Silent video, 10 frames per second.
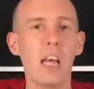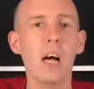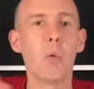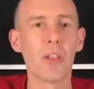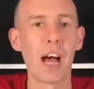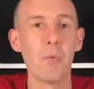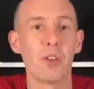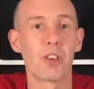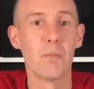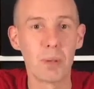Well, that was
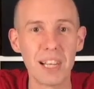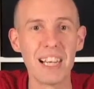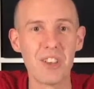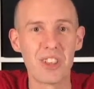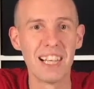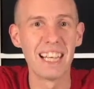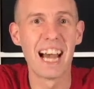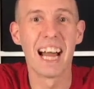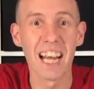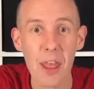completely silly,
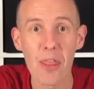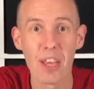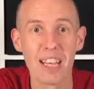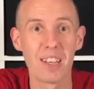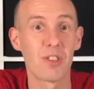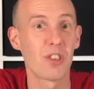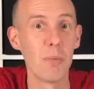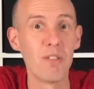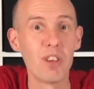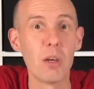and I think some
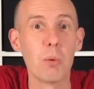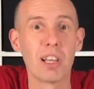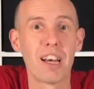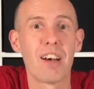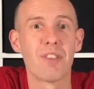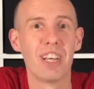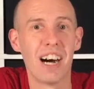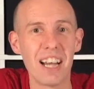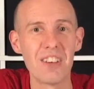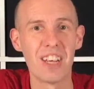of you will have an
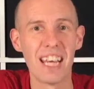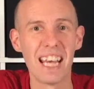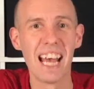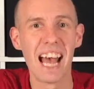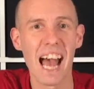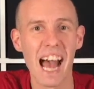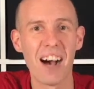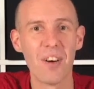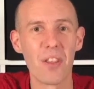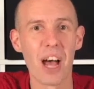idea
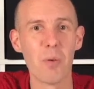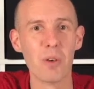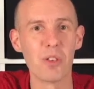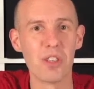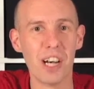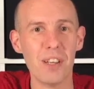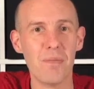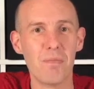how that was done.